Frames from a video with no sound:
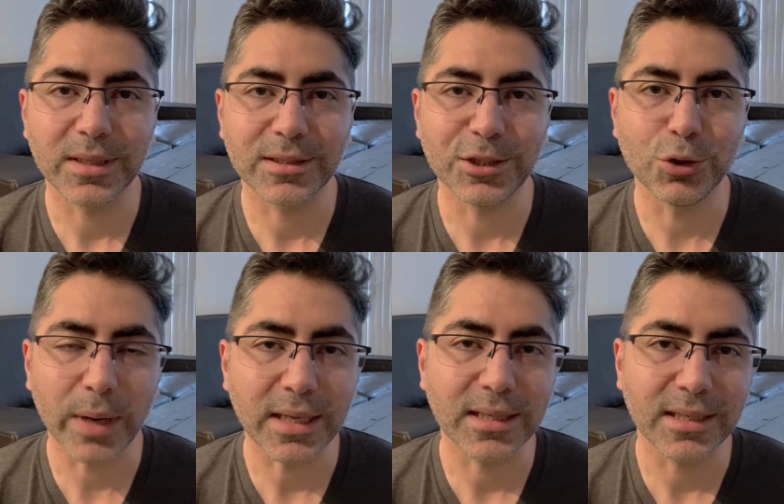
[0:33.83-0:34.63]

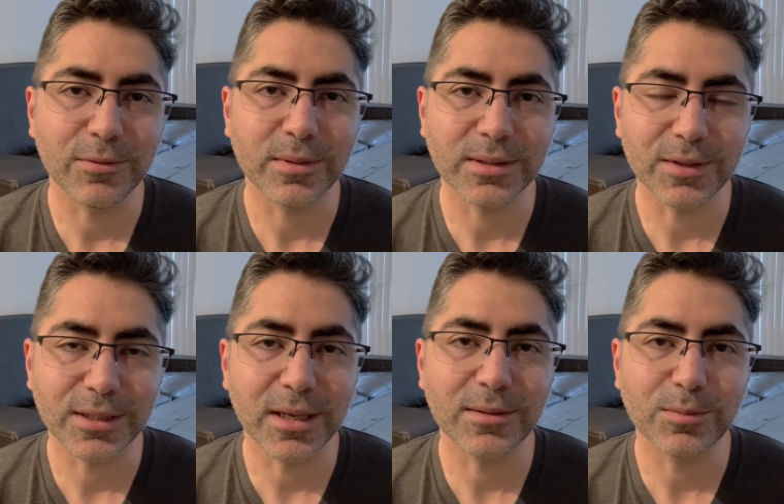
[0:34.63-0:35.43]
directly, we're
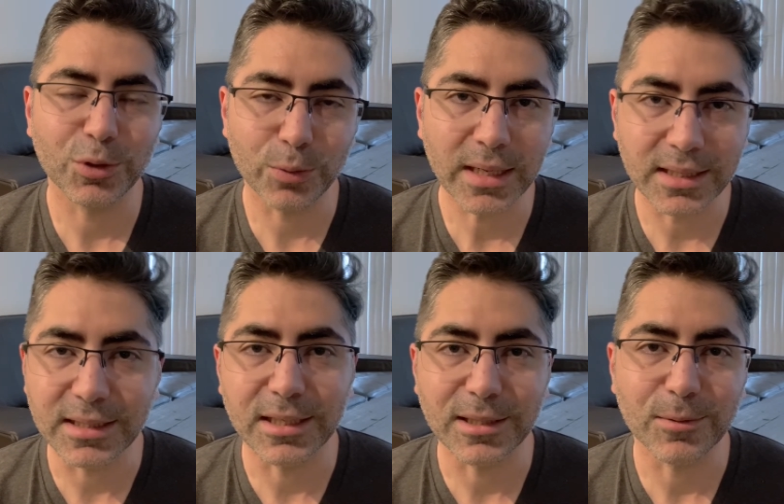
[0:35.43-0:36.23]
done directly
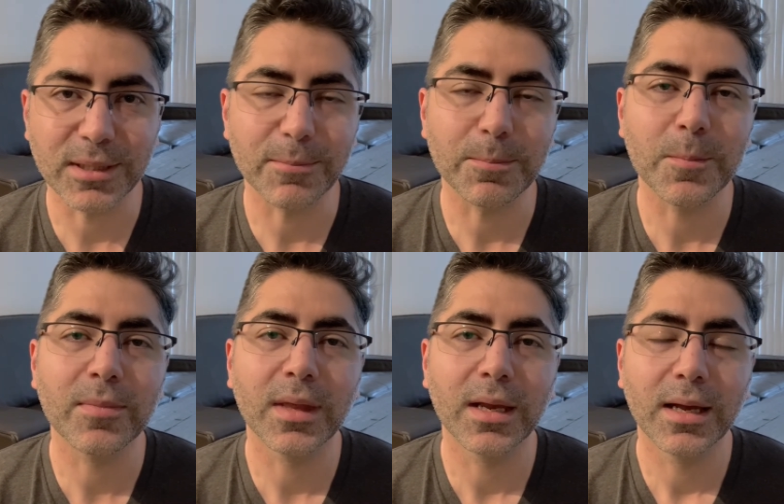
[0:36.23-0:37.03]
dealing with him.
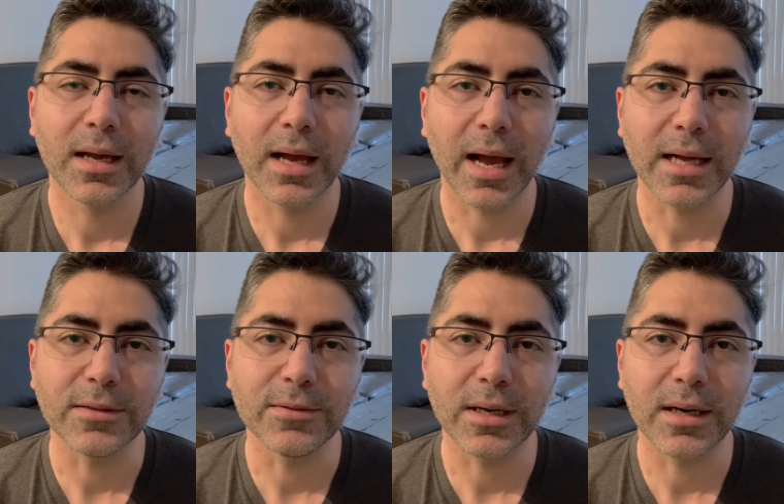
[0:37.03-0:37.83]

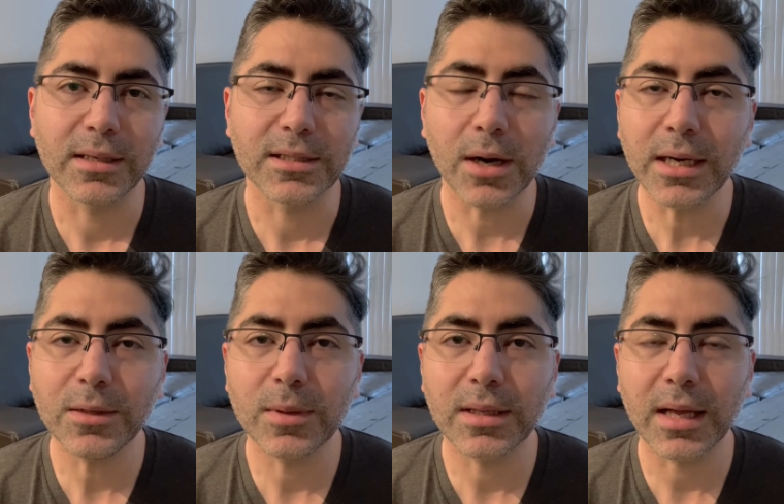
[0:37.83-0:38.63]
And we are starting
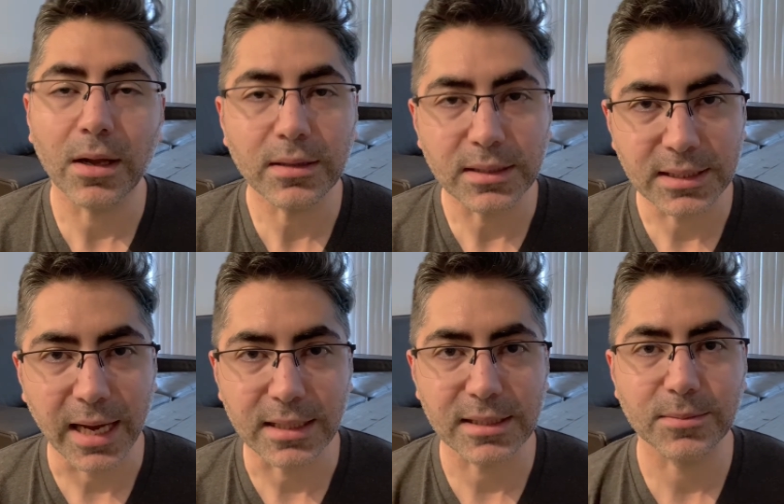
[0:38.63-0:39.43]
with another
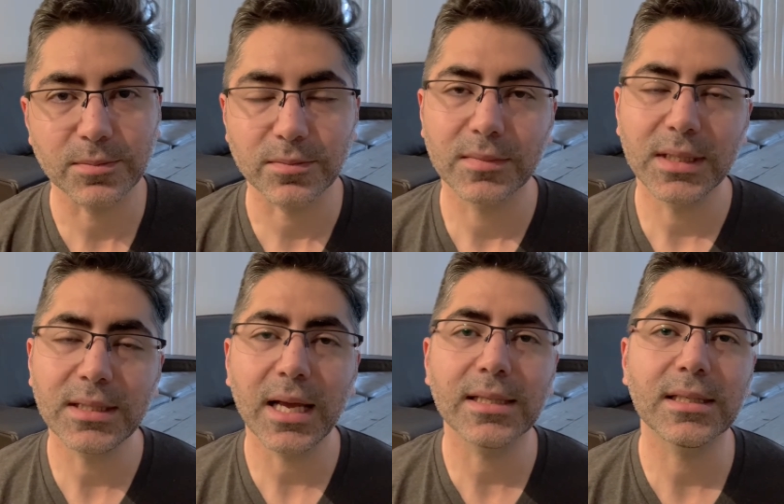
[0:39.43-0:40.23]
text. This
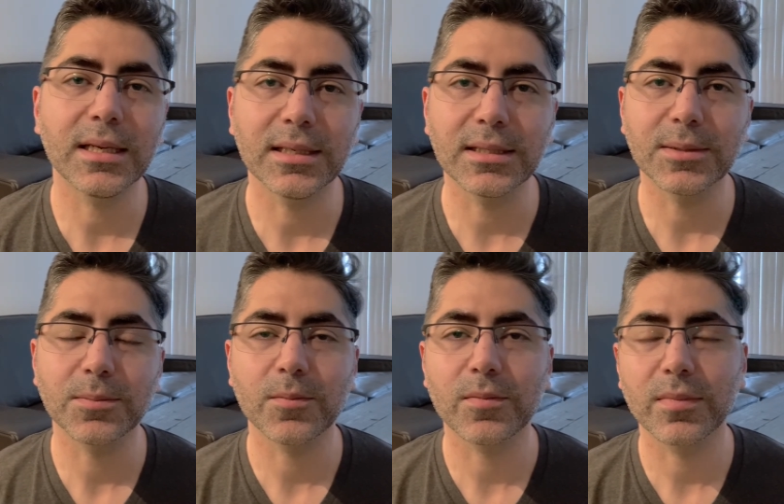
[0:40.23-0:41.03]
text is
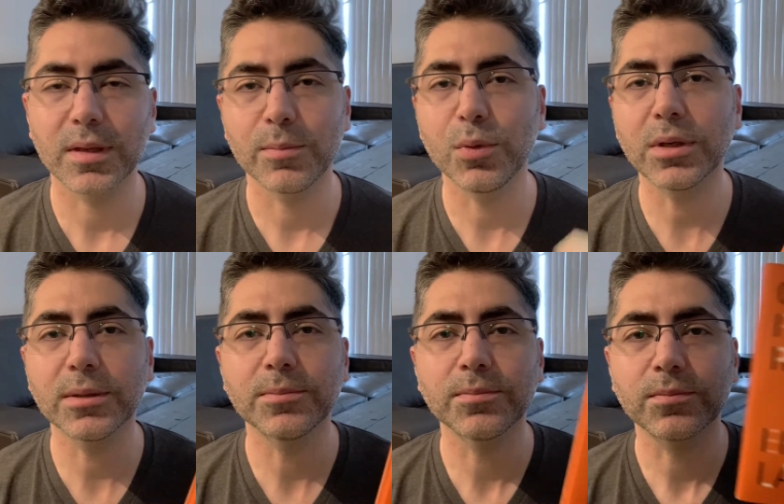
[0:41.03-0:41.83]
a book
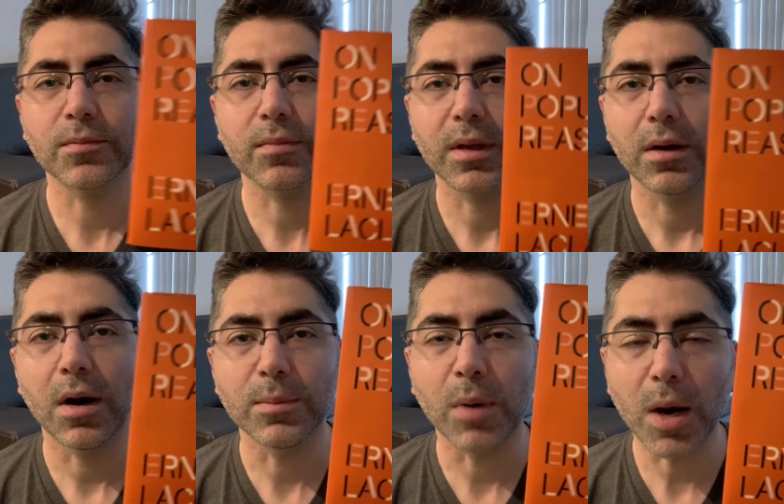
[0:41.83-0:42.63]

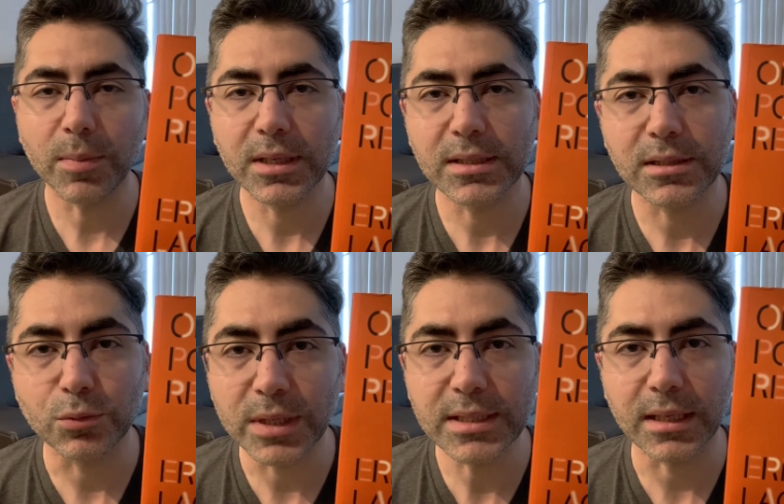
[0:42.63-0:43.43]
on populist
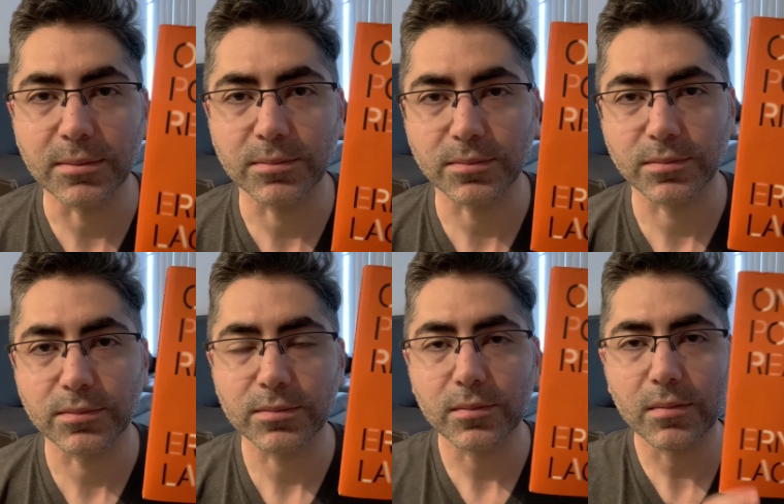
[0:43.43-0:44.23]
reason
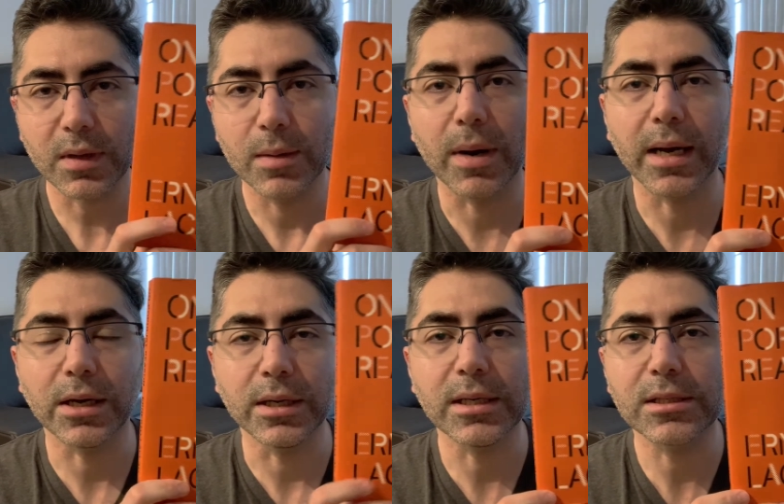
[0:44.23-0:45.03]
by
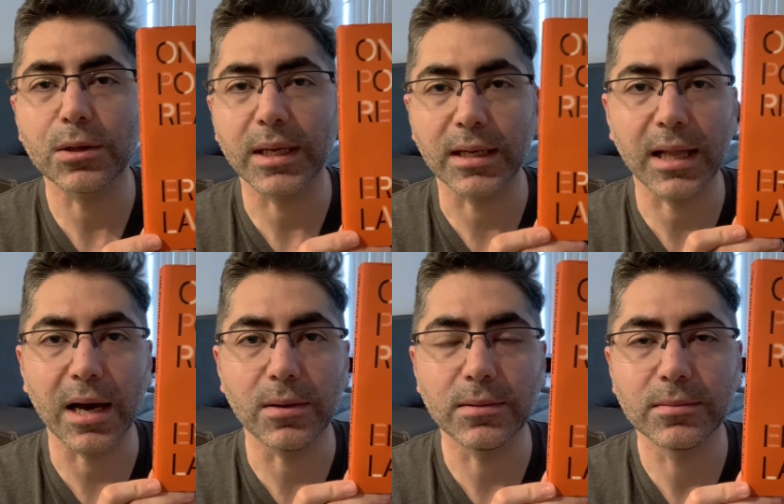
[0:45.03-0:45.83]
Ernesto Laclau.